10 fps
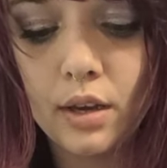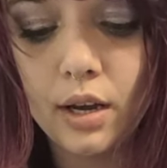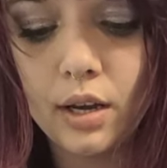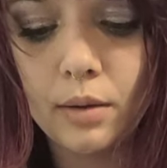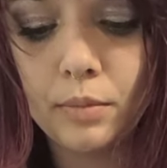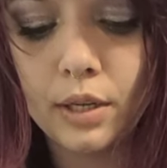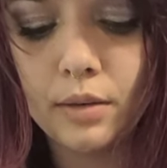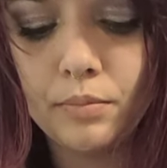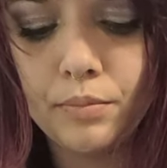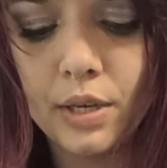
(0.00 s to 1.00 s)
Um,
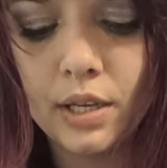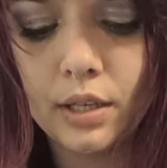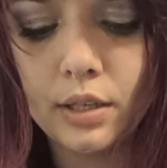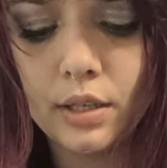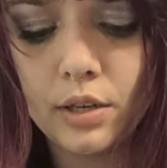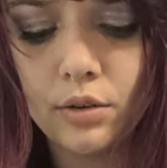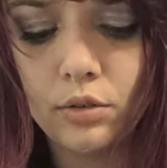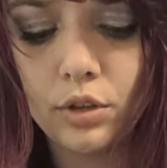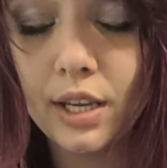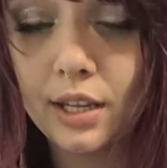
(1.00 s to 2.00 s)
being, you know,
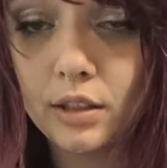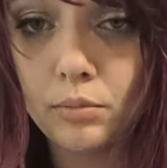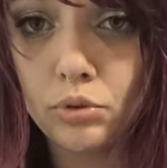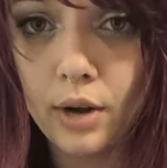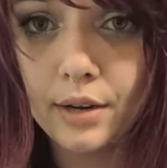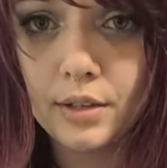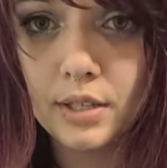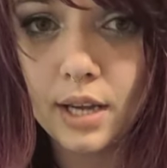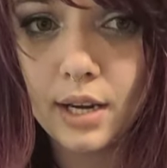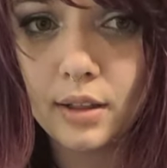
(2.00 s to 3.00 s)
looking at the brighter
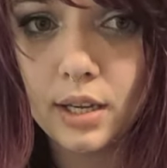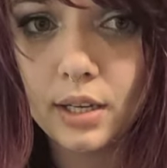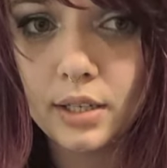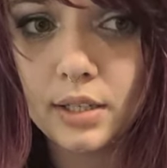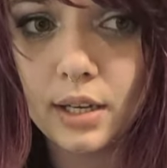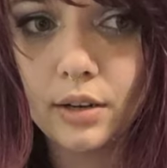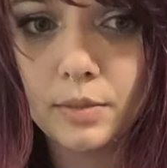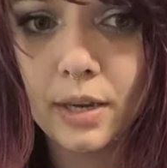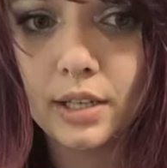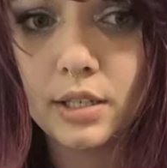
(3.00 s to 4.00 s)
side of things, that
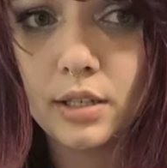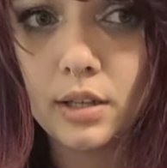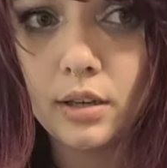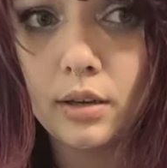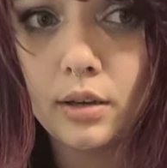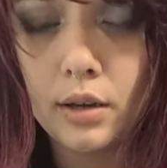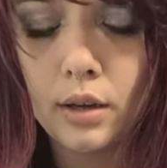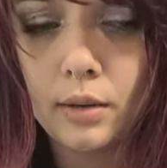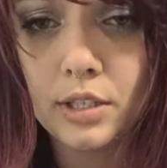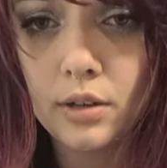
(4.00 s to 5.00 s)
goes back to the
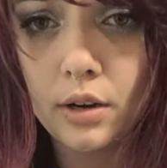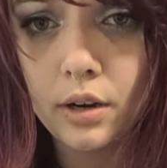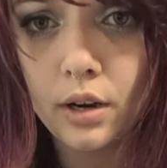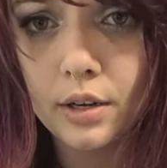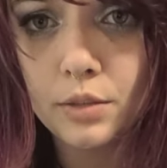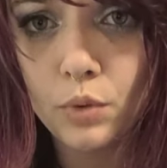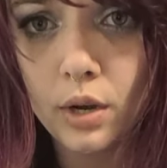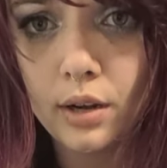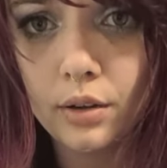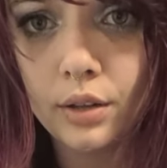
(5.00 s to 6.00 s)
um, star card as
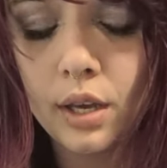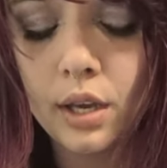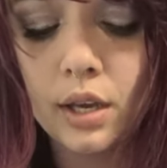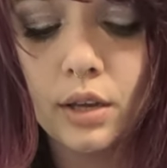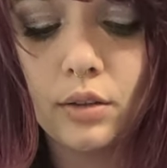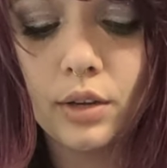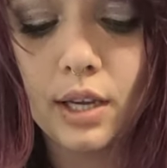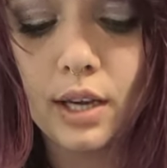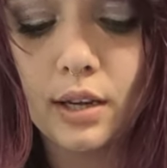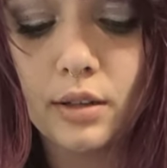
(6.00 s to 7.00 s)
well.
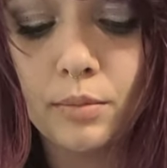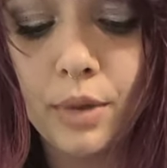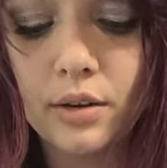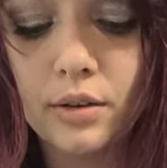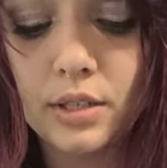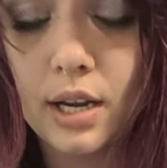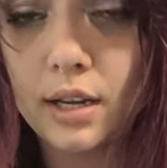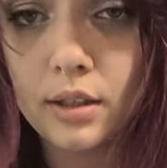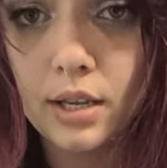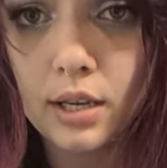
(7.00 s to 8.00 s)
Looking at the better
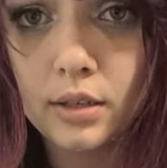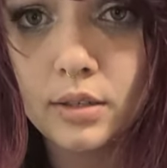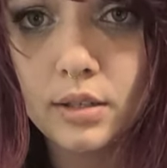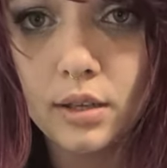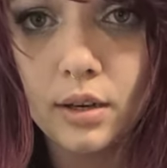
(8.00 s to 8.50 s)
side of things.